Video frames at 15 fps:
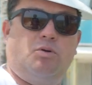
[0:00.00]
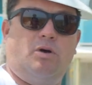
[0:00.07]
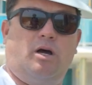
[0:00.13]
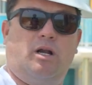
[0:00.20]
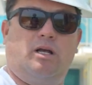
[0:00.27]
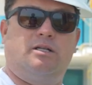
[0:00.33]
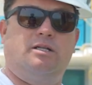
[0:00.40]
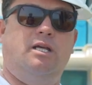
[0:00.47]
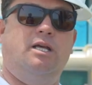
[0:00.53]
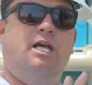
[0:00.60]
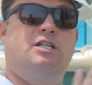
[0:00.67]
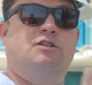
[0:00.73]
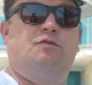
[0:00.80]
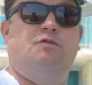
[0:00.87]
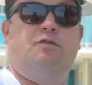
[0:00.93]
product
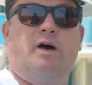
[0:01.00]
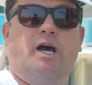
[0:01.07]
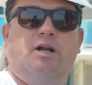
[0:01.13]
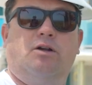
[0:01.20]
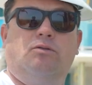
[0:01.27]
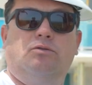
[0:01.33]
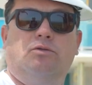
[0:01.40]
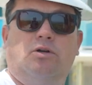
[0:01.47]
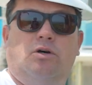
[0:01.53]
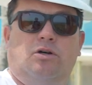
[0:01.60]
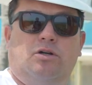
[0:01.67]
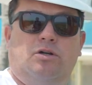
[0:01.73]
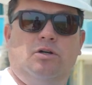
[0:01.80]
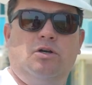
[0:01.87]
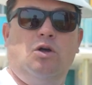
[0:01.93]
its final
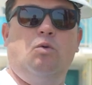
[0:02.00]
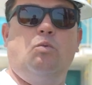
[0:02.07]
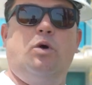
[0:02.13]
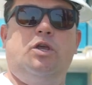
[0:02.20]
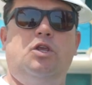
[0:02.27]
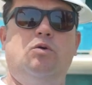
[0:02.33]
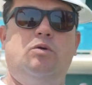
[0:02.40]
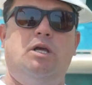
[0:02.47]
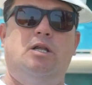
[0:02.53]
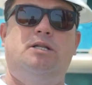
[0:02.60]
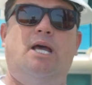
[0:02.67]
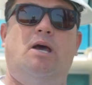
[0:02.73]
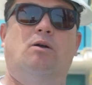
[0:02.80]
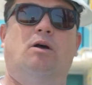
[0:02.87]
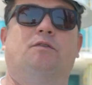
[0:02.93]
look when you get
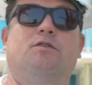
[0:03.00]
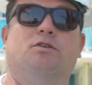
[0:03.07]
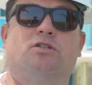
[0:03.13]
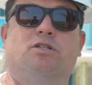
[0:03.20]
down off your